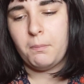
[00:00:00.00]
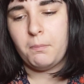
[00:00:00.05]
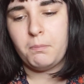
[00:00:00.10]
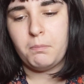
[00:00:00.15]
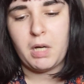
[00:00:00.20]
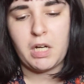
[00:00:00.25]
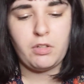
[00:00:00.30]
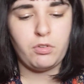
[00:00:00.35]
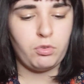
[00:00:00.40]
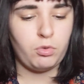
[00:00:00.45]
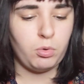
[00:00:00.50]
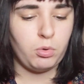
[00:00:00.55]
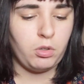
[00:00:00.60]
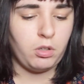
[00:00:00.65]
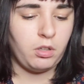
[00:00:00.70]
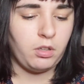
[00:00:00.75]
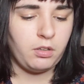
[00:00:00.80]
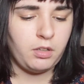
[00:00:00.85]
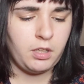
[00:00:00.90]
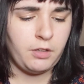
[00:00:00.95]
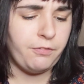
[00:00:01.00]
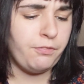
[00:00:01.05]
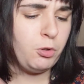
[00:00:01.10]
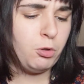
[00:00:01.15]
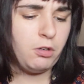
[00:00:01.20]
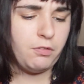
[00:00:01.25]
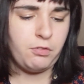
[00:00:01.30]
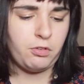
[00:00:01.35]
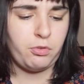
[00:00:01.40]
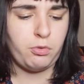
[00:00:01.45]
my store and a
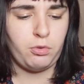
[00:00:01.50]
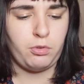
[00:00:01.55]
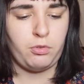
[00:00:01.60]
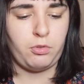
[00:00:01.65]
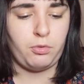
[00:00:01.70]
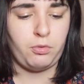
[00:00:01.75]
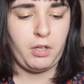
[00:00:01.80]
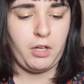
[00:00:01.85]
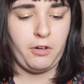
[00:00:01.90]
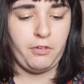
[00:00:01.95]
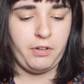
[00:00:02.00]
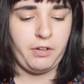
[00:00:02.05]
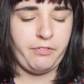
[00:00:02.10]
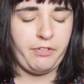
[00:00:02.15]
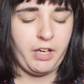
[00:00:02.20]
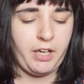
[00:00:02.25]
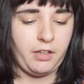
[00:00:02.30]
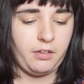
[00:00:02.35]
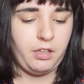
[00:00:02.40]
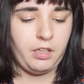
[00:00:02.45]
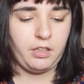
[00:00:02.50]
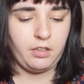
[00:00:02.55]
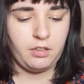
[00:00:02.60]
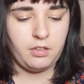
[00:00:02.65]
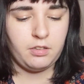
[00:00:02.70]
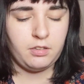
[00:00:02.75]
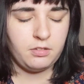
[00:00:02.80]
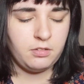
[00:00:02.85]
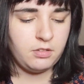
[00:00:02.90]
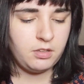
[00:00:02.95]
few other stores around,
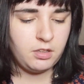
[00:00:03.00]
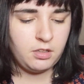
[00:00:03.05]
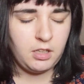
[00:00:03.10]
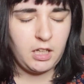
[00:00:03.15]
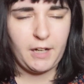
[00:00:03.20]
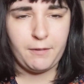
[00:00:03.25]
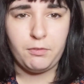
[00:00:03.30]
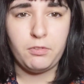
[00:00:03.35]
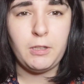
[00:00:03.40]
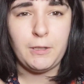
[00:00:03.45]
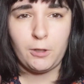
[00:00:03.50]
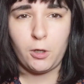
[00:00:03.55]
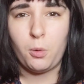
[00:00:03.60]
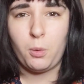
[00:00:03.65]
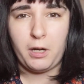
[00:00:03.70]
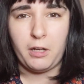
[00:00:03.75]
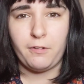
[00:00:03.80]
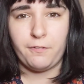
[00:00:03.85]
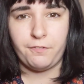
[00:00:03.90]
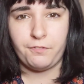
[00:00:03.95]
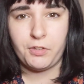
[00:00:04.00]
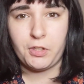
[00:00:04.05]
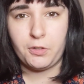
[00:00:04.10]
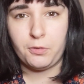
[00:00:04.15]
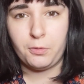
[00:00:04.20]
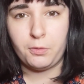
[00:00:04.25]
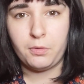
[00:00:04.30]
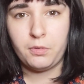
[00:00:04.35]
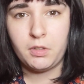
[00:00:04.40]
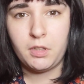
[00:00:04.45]
I've seen quite a
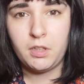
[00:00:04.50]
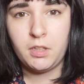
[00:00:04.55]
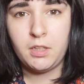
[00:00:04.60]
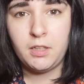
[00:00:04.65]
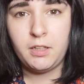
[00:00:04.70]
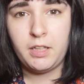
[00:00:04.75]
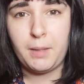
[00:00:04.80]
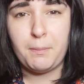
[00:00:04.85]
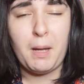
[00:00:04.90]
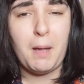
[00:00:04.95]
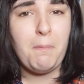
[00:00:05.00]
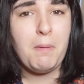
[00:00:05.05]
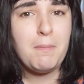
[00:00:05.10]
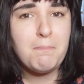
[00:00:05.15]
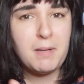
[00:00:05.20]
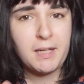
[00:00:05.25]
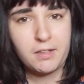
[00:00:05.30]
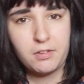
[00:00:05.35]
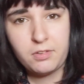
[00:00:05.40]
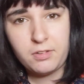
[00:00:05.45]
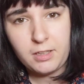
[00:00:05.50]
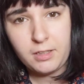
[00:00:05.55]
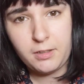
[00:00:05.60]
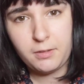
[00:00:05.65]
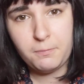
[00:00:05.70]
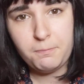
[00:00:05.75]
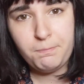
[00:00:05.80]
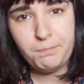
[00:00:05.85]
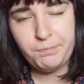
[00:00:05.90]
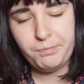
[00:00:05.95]
few. They might be mixed
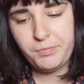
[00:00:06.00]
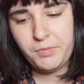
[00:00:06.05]
in.